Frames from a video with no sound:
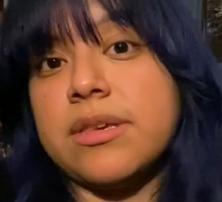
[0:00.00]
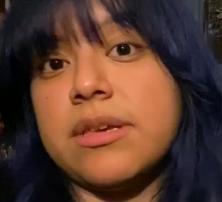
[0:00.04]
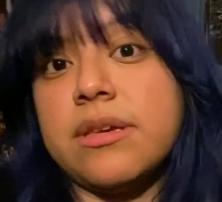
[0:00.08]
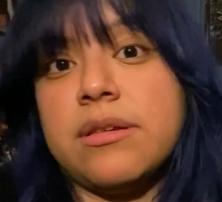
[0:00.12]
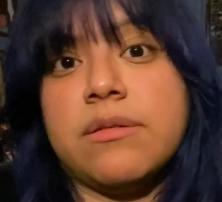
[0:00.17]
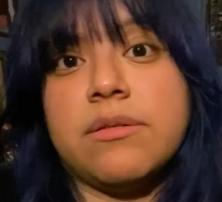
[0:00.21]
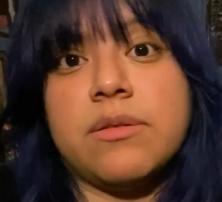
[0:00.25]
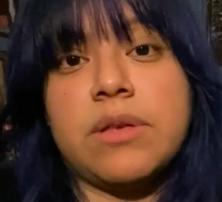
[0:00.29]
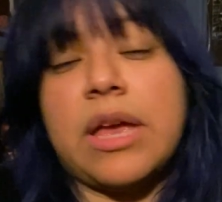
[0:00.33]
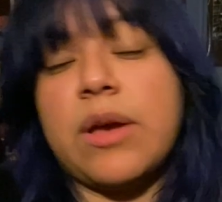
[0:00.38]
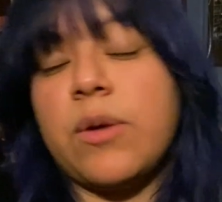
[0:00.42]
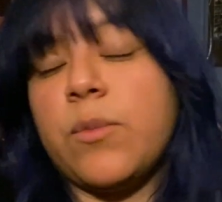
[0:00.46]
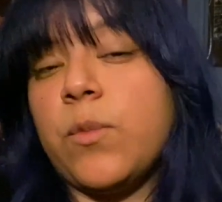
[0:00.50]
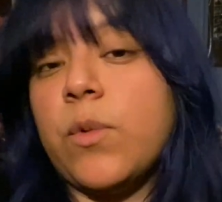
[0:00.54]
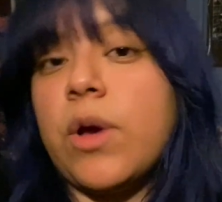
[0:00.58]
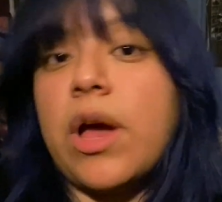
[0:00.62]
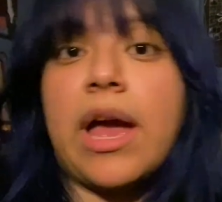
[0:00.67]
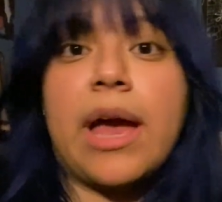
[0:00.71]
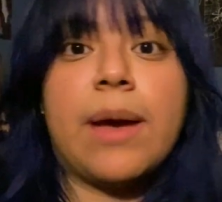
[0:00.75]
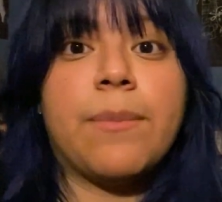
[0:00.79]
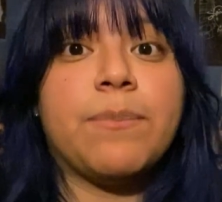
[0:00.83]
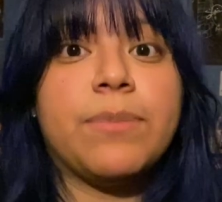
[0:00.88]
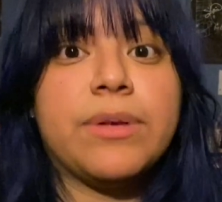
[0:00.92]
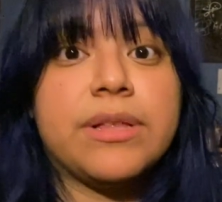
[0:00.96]
Cause like what
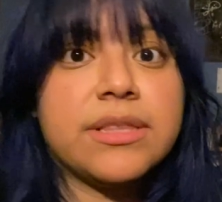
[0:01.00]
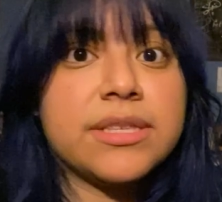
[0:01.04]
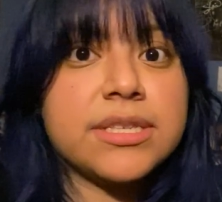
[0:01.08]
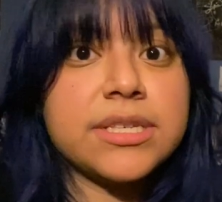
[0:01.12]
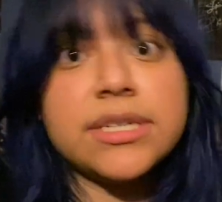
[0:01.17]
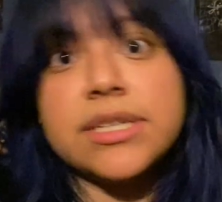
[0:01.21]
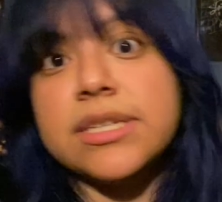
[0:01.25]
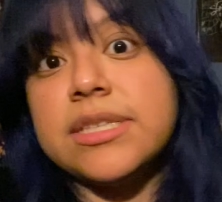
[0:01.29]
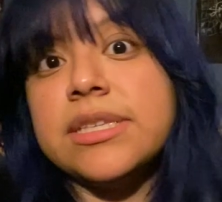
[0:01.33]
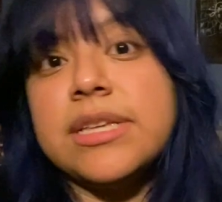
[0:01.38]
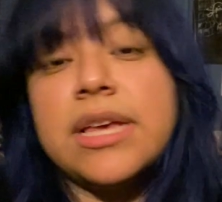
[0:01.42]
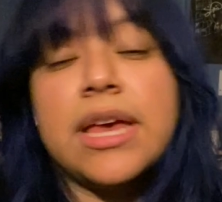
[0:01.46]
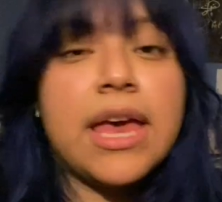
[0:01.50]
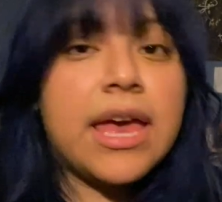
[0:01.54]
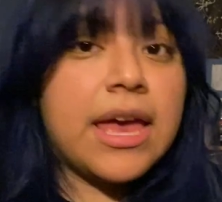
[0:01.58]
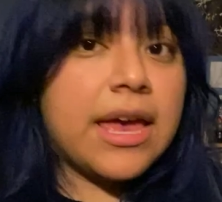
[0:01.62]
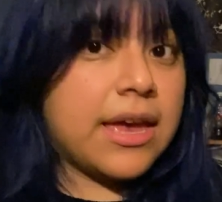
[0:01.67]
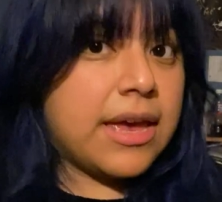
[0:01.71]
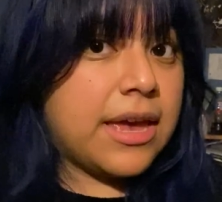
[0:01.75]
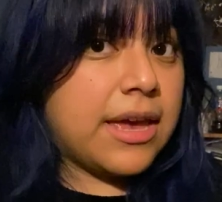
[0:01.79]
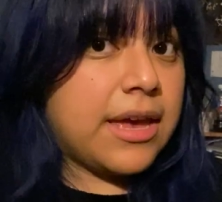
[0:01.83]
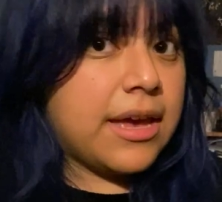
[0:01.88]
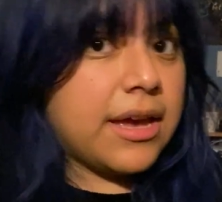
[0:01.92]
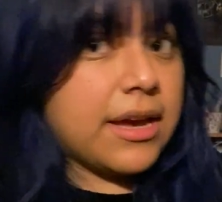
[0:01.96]
happens. Cause
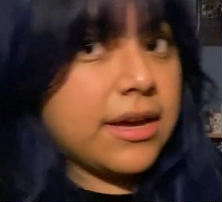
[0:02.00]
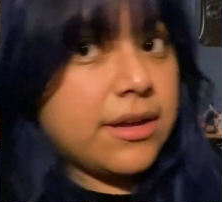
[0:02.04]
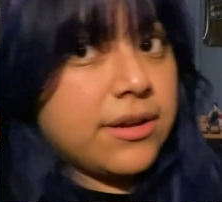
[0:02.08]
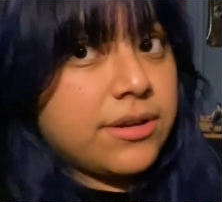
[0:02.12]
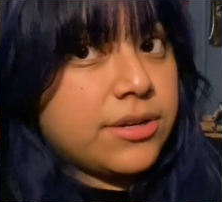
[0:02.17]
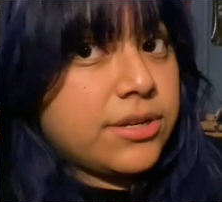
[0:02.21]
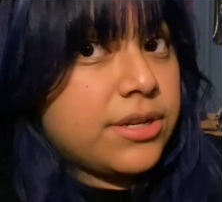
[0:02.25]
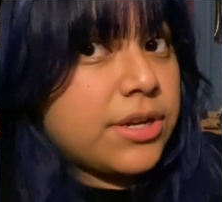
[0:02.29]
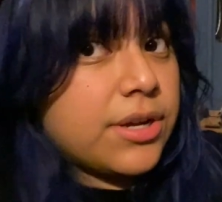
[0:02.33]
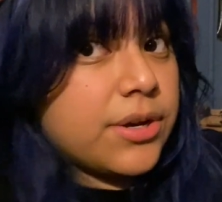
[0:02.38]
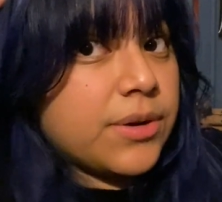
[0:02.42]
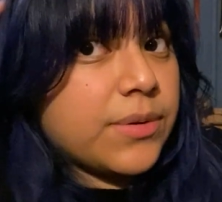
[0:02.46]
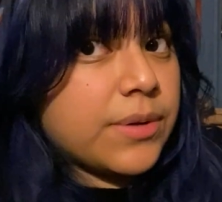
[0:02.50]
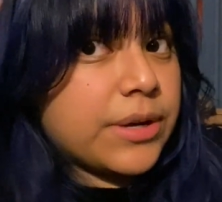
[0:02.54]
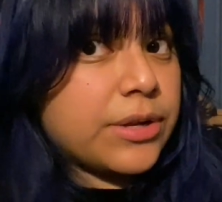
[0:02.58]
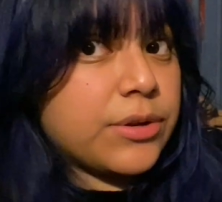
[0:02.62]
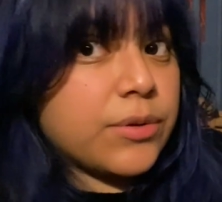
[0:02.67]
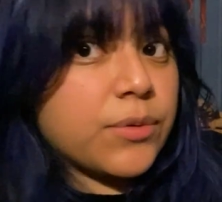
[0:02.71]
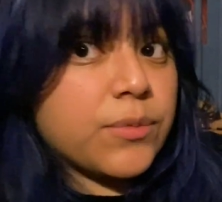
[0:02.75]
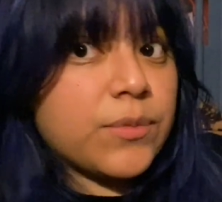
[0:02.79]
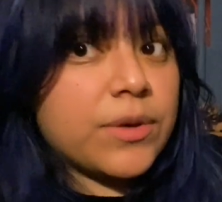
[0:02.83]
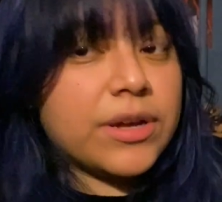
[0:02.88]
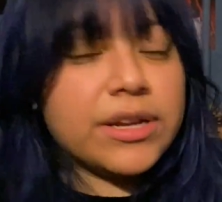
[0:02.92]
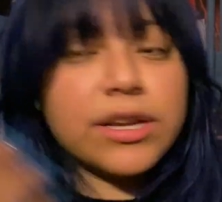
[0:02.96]
I don't know. I
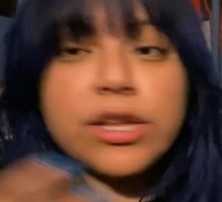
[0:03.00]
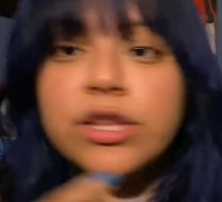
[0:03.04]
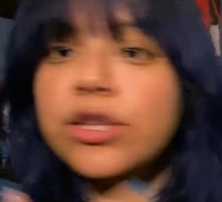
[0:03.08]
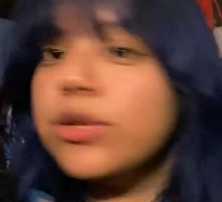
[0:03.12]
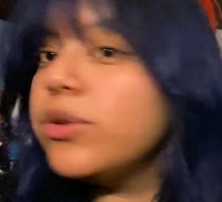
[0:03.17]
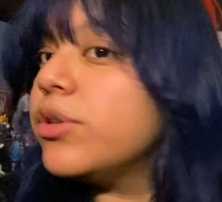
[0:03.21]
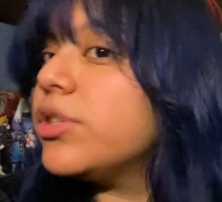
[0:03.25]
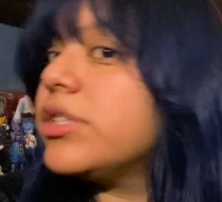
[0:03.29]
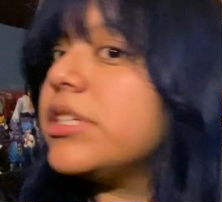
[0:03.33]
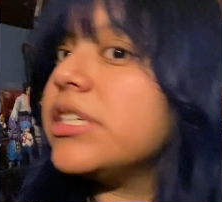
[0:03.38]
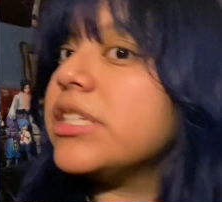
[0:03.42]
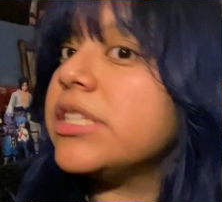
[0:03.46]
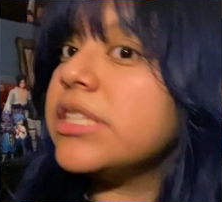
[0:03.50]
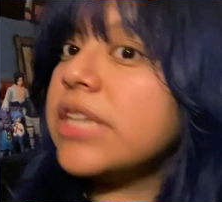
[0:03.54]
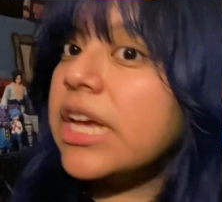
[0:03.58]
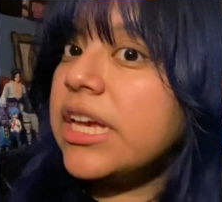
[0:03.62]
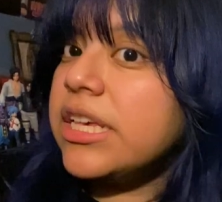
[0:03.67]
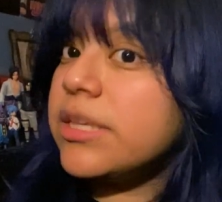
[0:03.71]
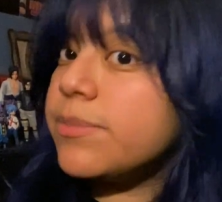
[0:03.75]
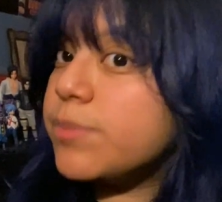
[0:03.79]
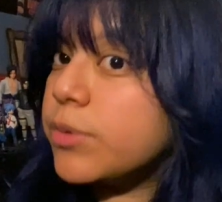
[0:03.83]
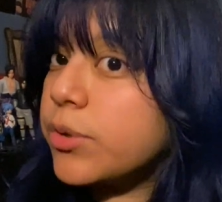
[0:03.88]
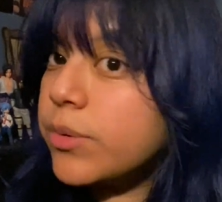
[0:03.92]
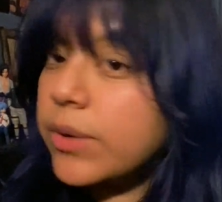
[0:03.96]
don't want to lose this
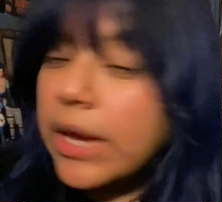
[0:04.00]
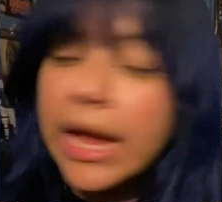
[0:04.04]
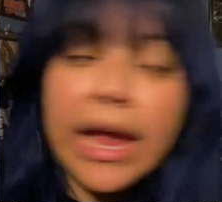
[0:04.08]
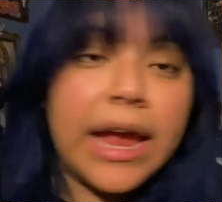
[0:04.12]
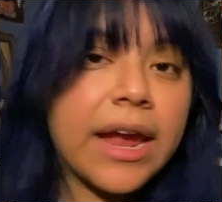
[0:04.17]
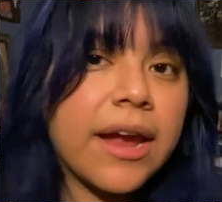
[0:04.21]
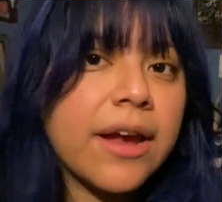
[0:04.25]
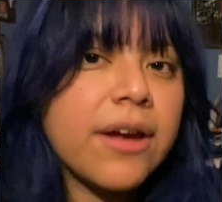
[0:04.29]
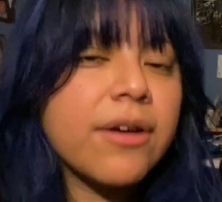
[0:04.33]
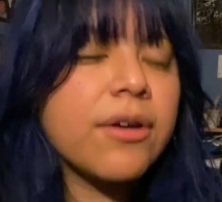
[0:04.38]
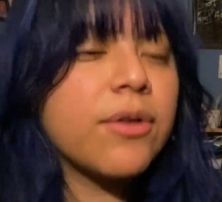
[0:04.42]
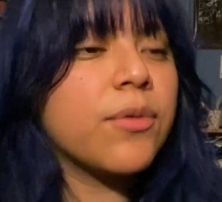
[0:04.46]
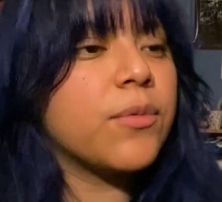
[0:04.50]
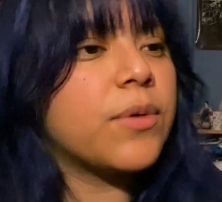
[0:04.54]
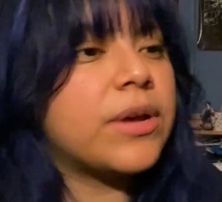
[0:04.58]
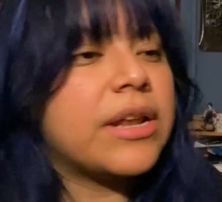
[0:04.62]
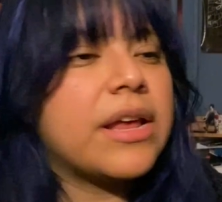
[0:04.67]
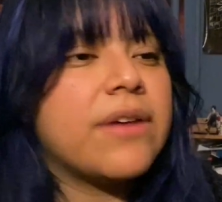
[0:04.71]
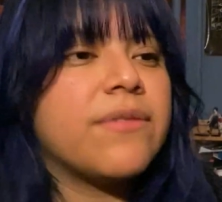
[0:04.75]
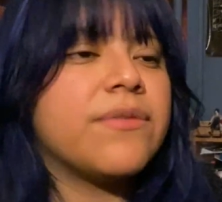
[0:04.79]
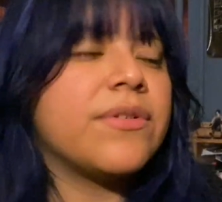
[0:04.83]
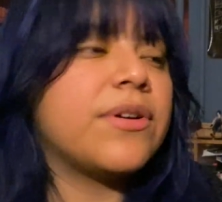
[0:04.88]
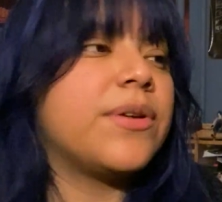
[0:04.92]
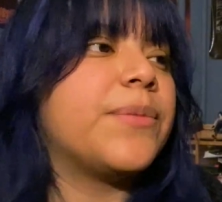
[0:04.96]
nice blue hair or
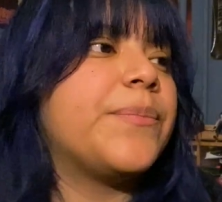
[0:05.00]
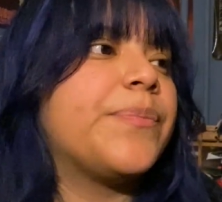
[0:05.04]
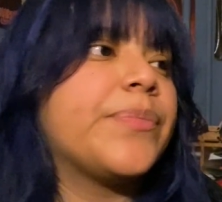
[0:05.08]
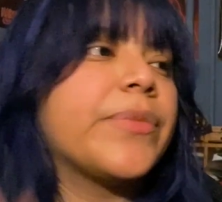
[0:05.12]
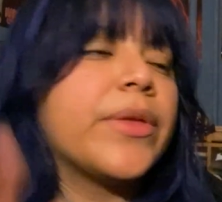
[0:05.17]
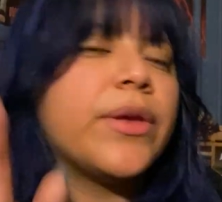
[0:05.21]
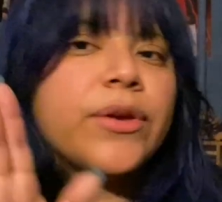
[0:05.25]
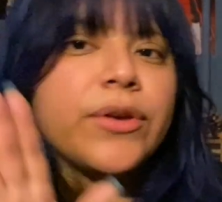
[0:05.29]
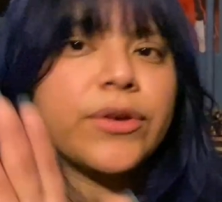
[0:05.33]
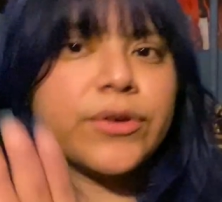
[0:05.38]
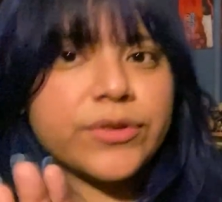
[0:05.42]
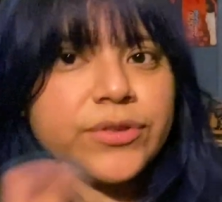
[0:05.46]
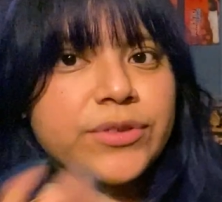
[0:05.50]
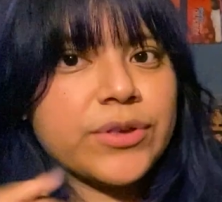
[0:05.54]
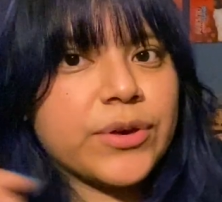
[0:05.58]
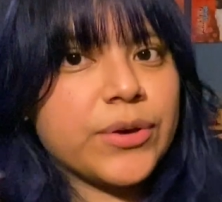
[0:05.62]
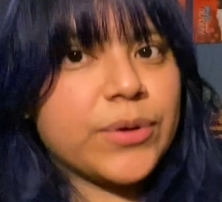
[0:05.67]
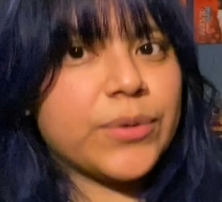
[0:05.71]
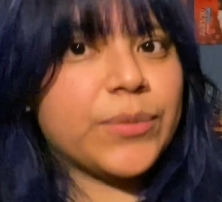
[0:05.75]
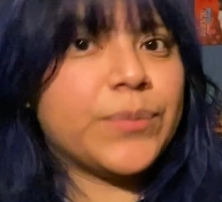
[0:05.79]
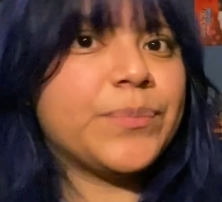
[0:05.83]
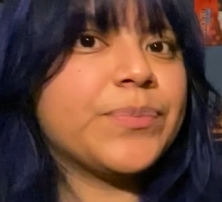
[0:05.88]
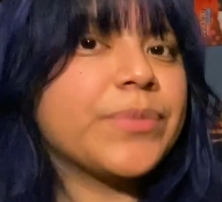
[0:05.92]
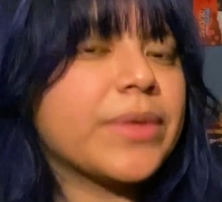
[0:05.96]
whatever.
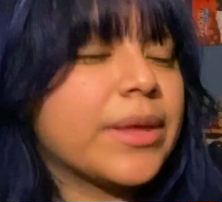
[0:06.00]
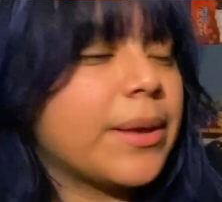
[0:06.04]
So